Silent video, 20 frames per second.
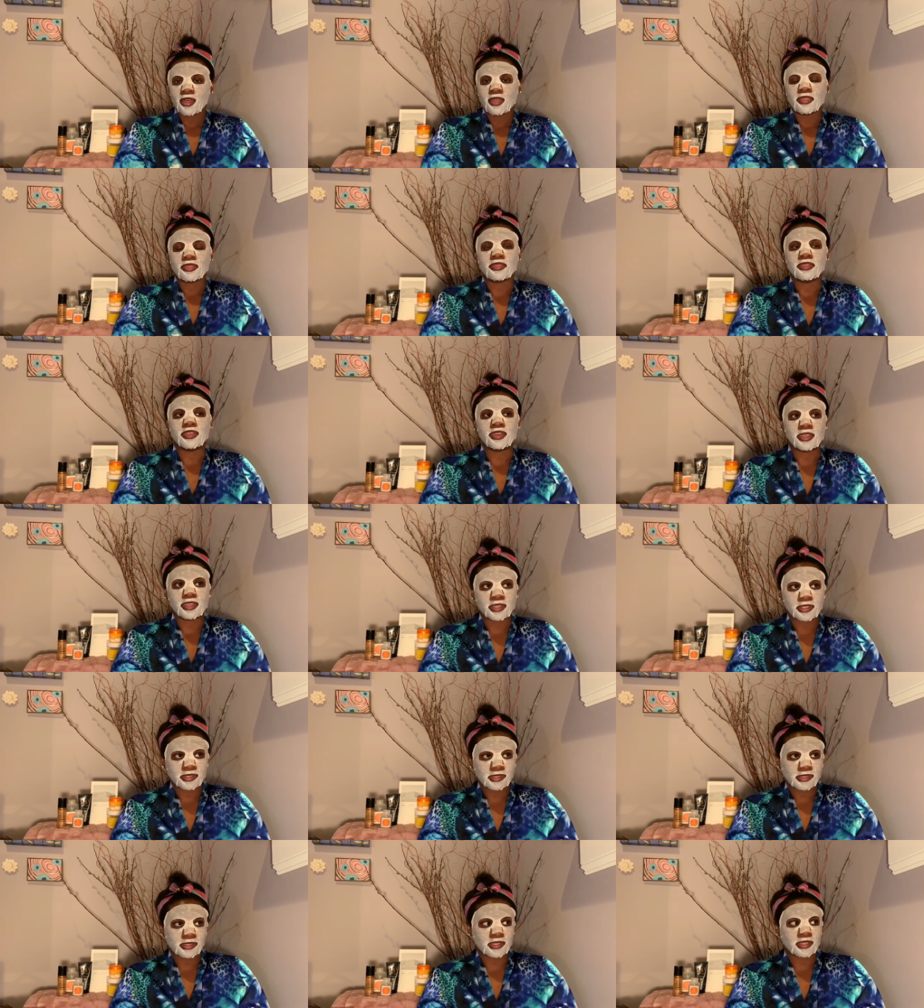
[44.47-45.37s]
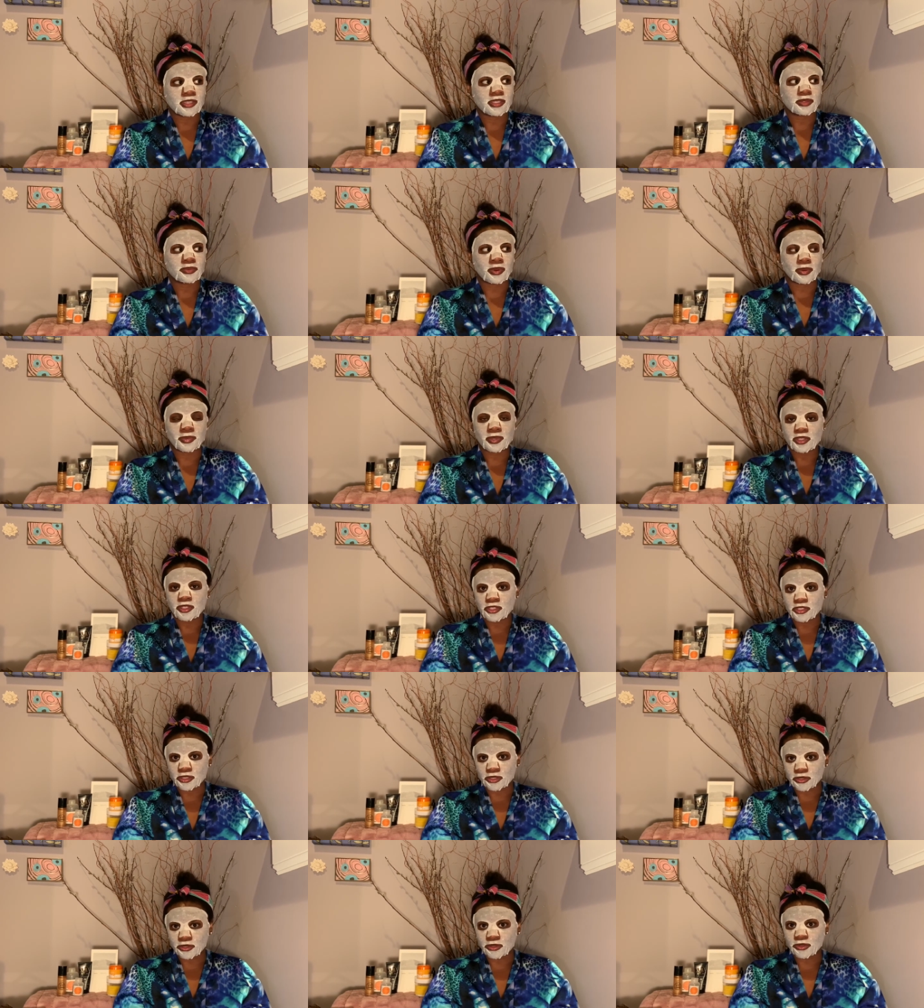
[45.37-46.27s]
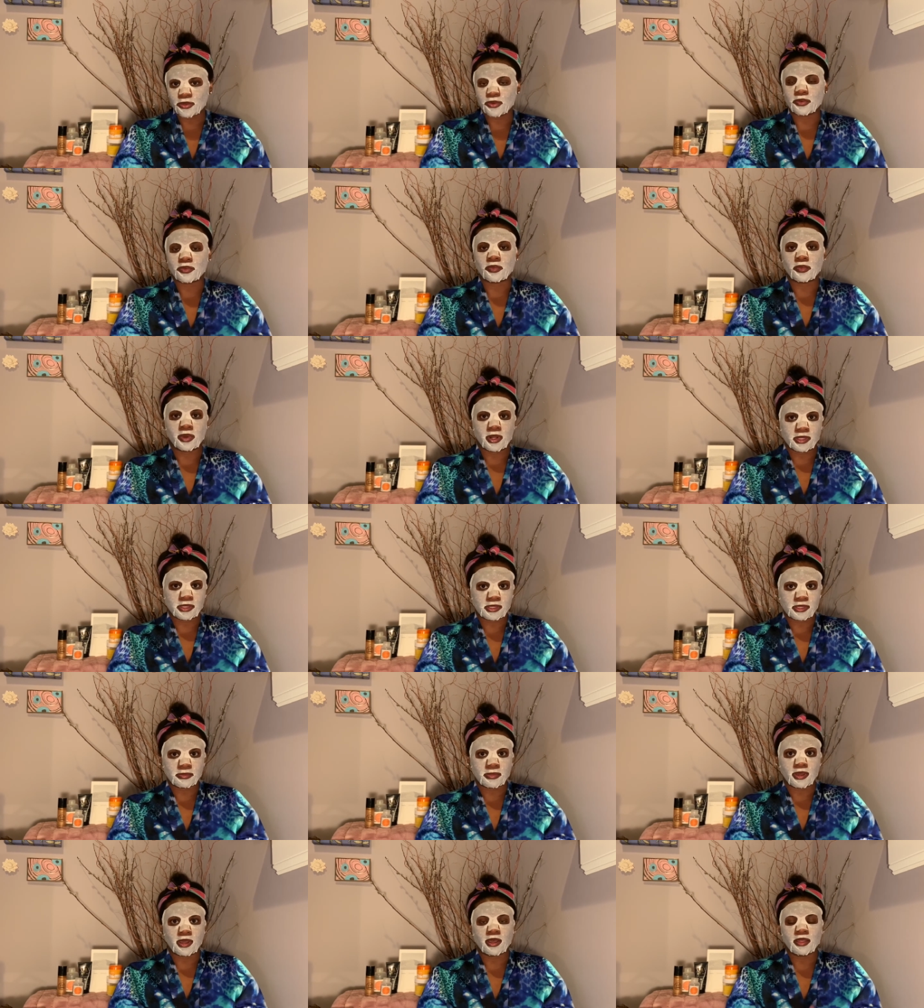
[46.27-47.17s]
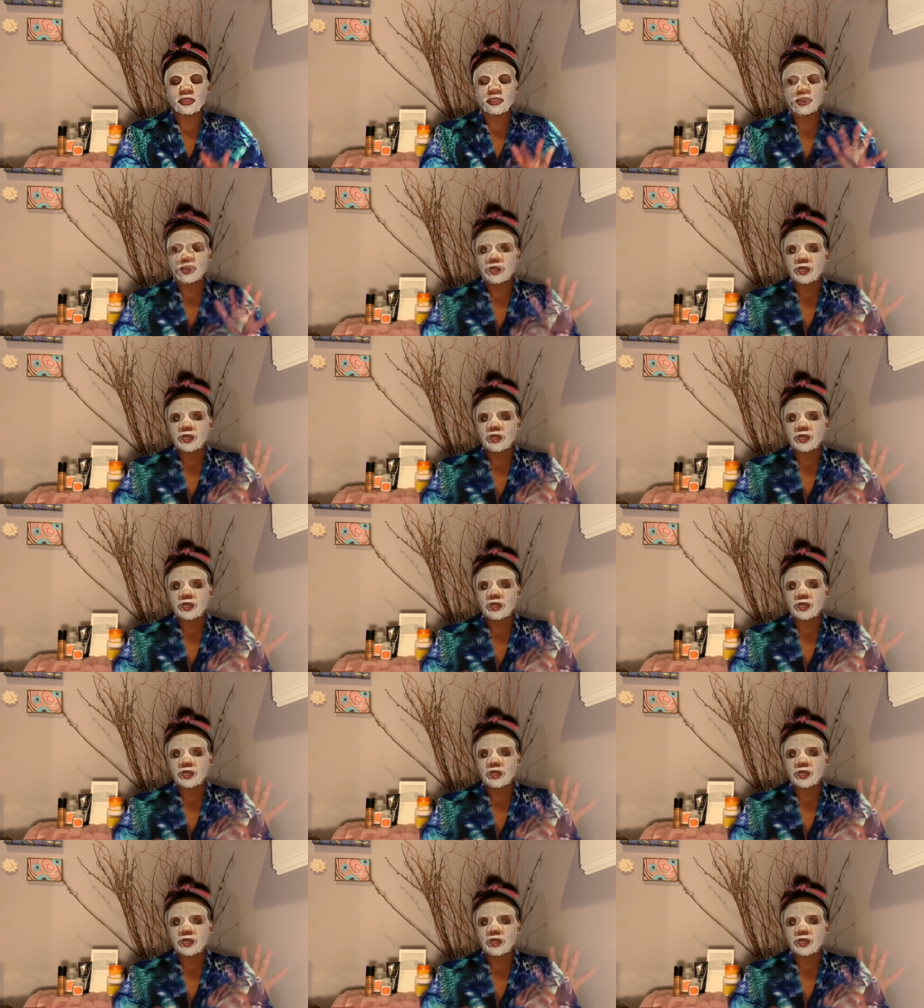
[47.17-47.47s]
This is what we do once a month.